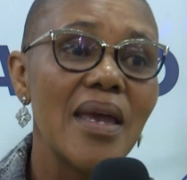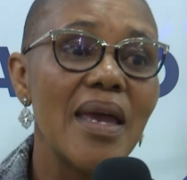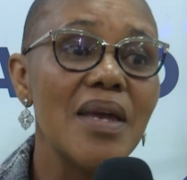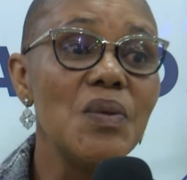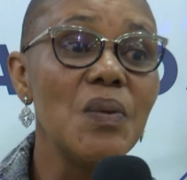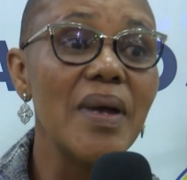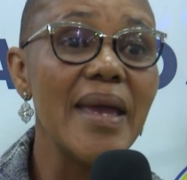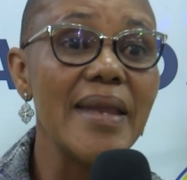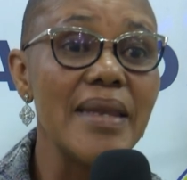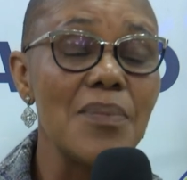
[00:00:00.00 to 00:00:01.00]
And you
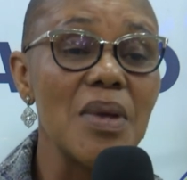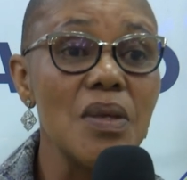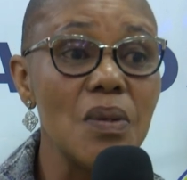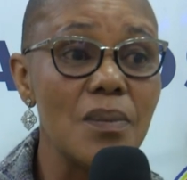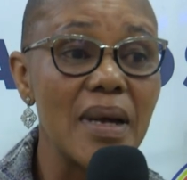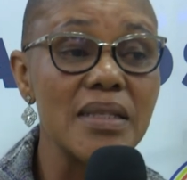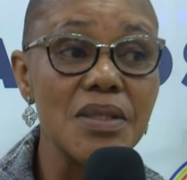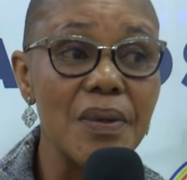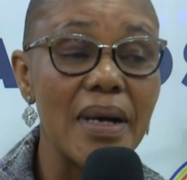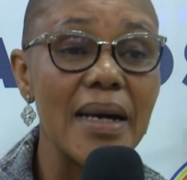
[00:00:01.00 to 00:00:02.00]
end up in your mind,
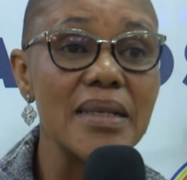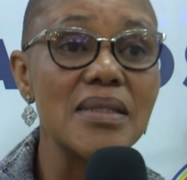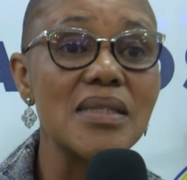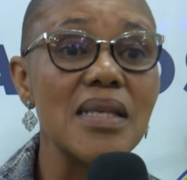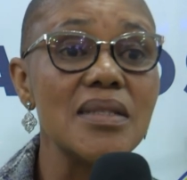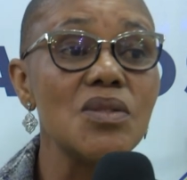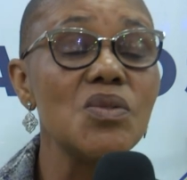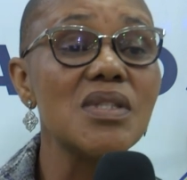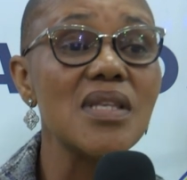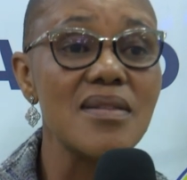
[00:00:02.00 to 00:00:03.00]
in your heart, starting
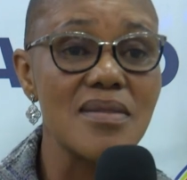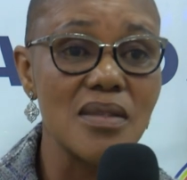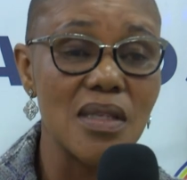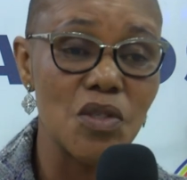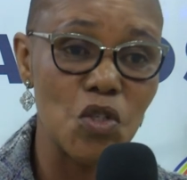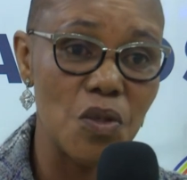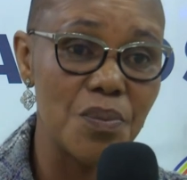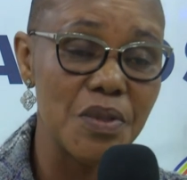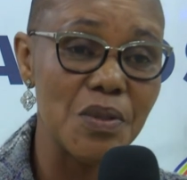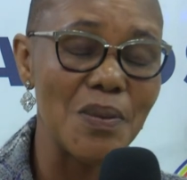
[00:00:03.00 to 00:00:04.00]
to say things that you shouldn't
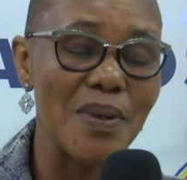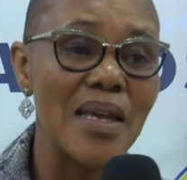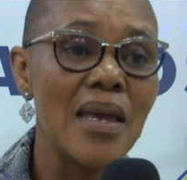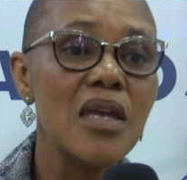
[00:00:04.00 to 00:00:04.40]
be doing.